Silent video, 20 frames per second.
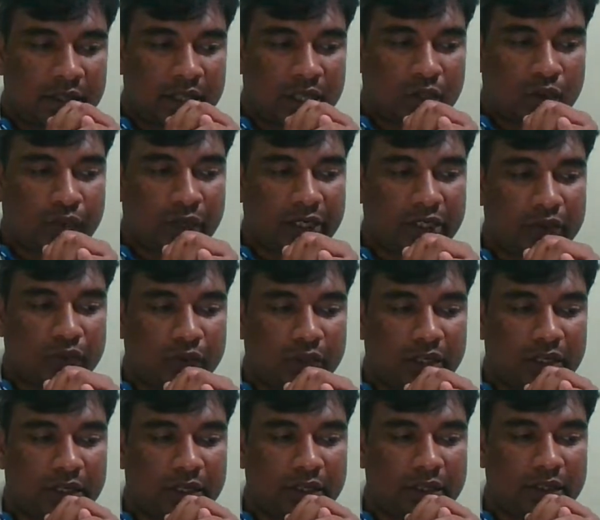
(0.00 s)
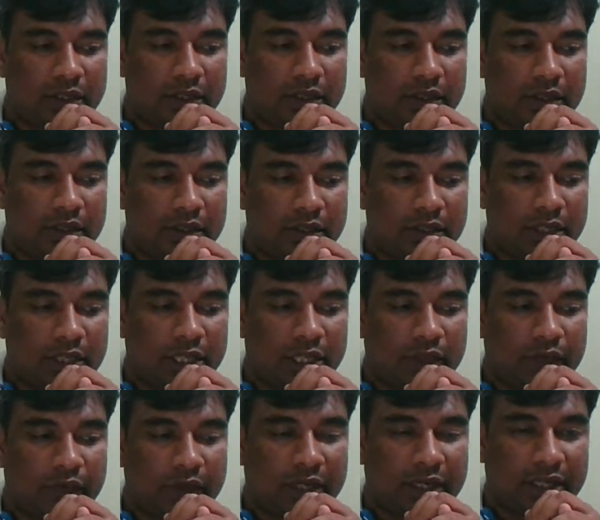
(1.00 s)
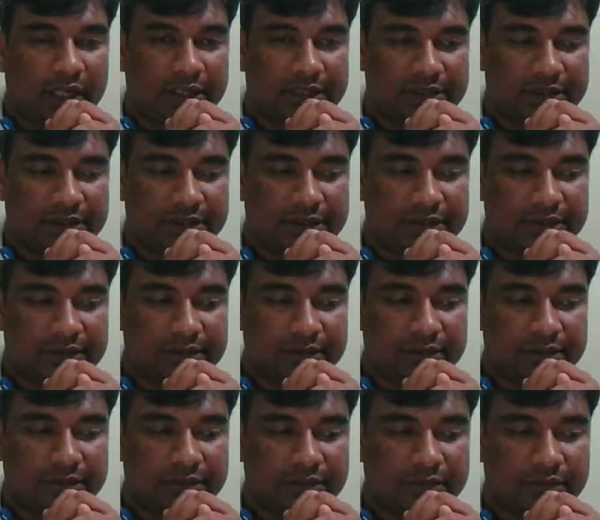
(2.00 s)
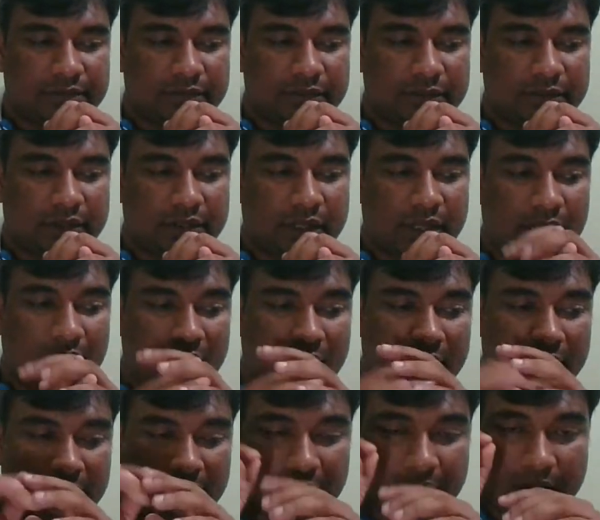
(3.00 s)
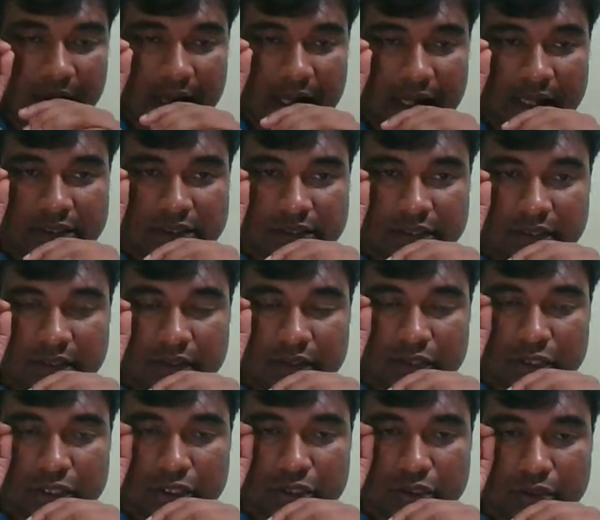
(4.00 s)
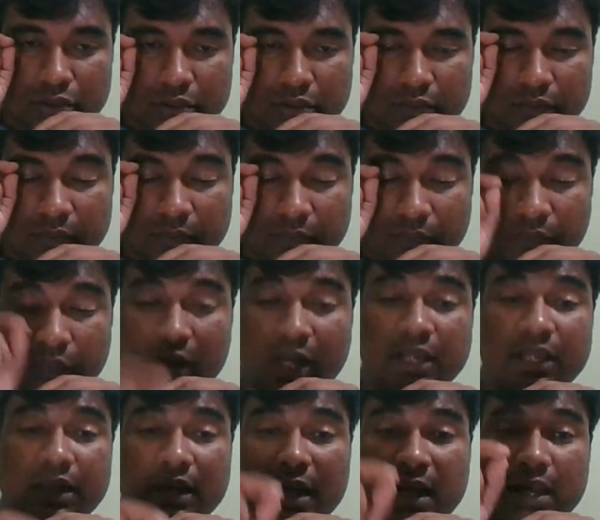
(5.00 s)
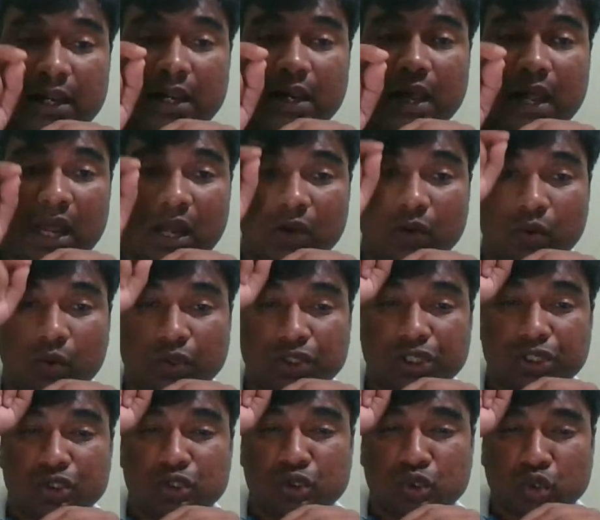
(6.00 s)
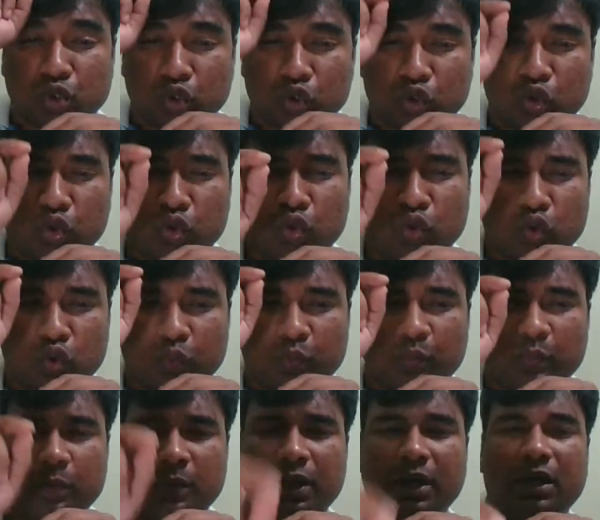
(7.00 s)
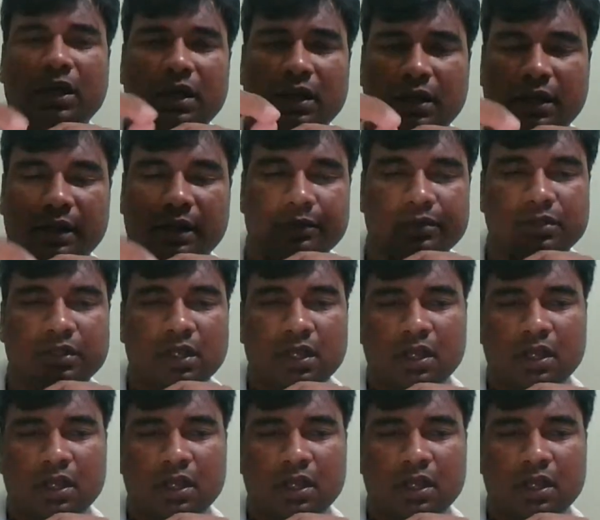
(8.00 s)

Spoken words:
Quick to learn equivalences. They ask why and how questions so many times.